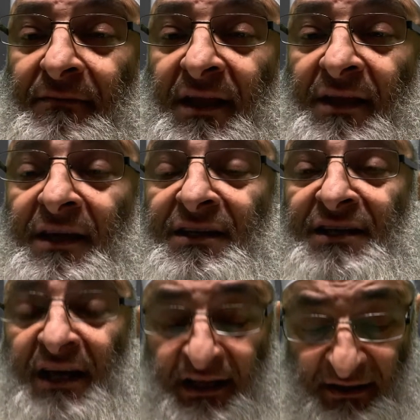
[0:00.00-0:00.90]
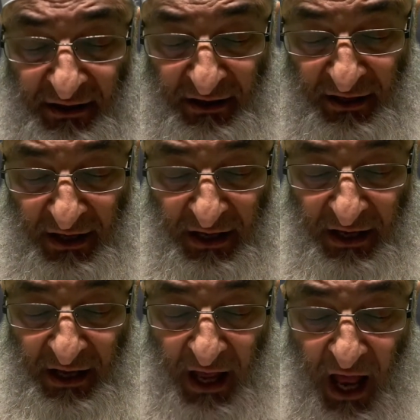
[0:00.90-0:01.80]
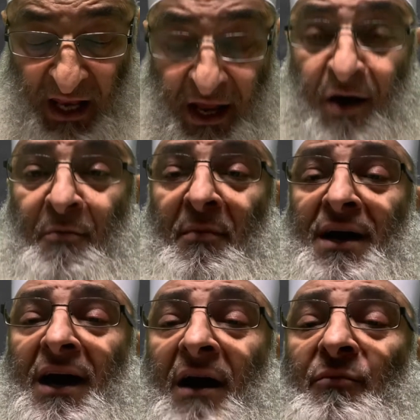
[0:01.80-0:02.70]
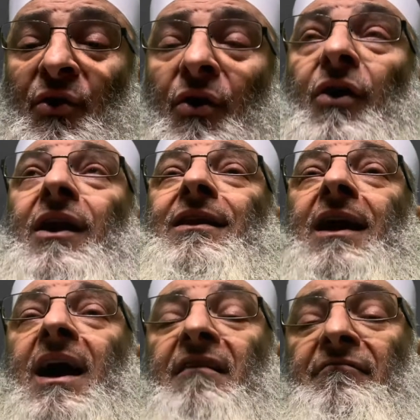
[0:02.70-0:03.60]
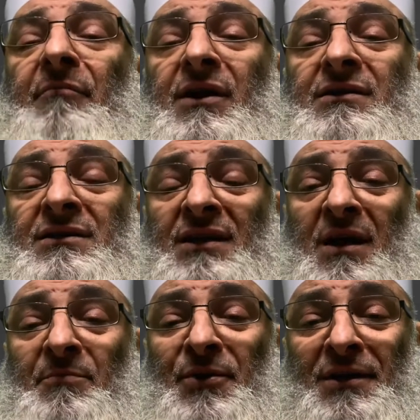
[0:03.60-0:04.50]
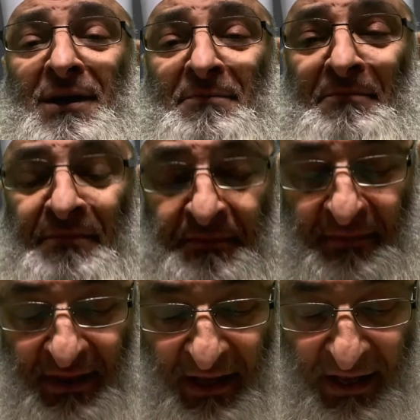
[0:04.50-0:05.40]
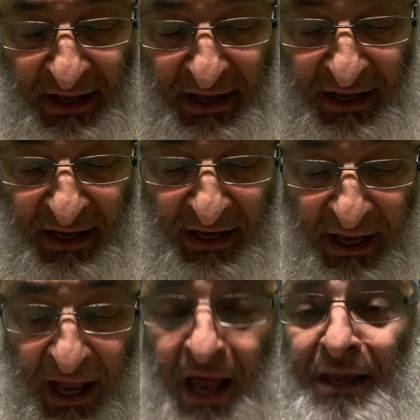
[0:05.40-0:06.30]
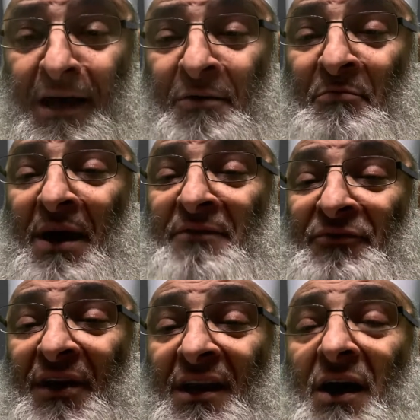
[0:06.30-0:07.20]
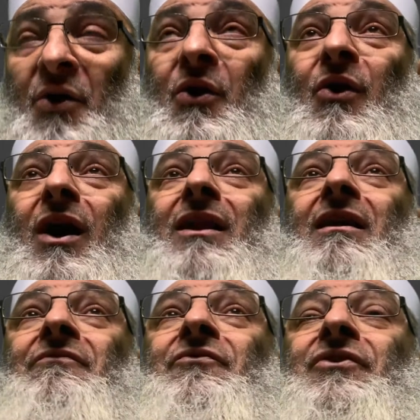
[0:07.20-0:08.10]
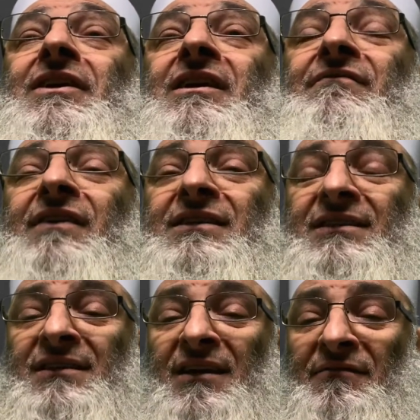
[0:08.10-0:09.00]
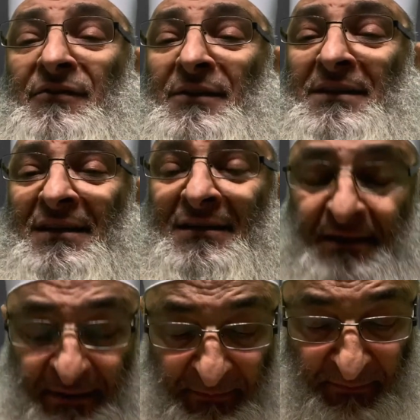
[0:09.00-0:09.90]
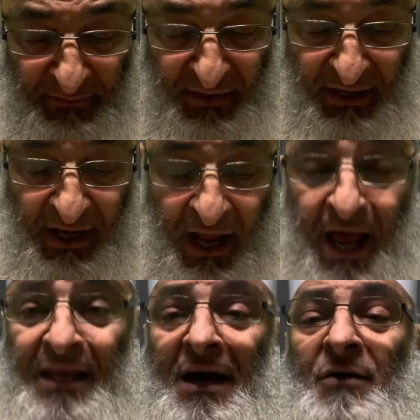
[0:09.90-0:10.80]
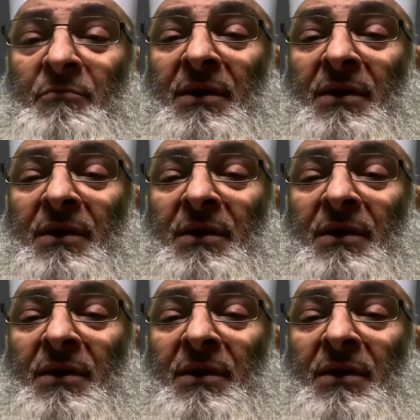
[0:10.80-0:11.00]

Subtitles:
They said, Allahumma arhamu, oh Allah, have mercy upon him. Allahumma aghfir lahu, oh Allah, forgive his sinful deed. Allahumma